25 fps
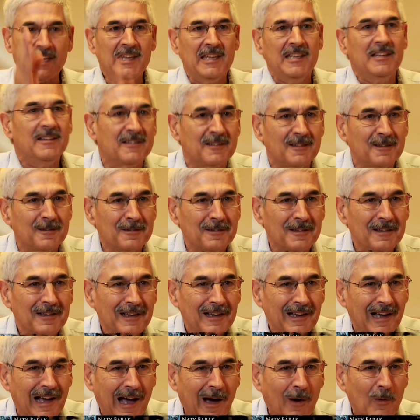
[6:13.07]
hit
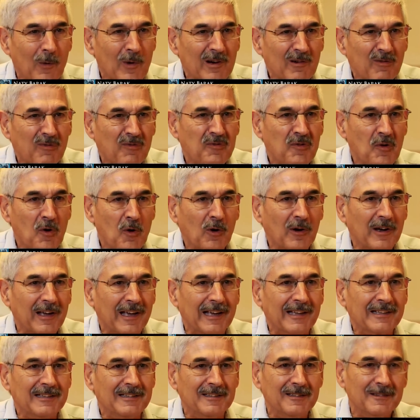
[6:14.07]
our
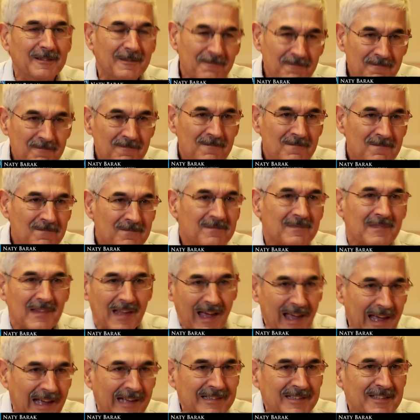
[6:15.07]
forehead
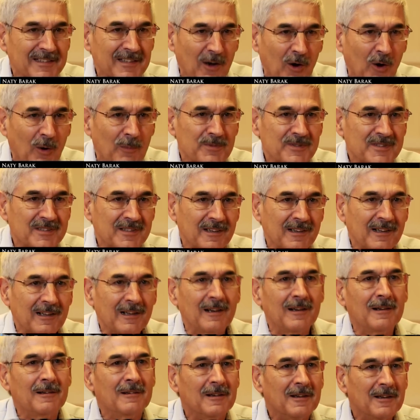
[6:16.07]
at the
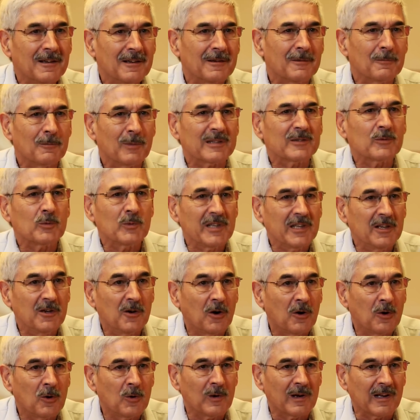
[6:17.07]
obstacle, but we
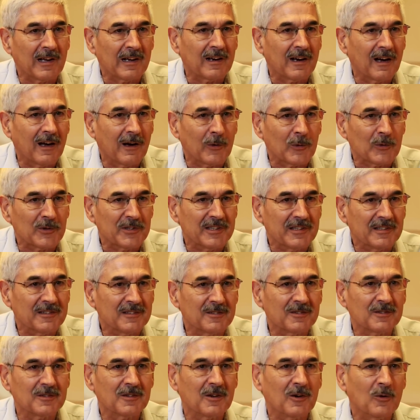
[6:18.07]
go around
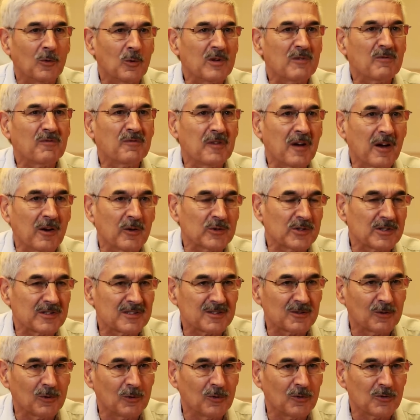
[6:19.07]
it. We found a
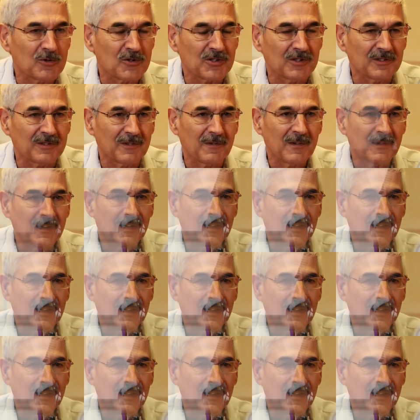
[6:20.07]
solution.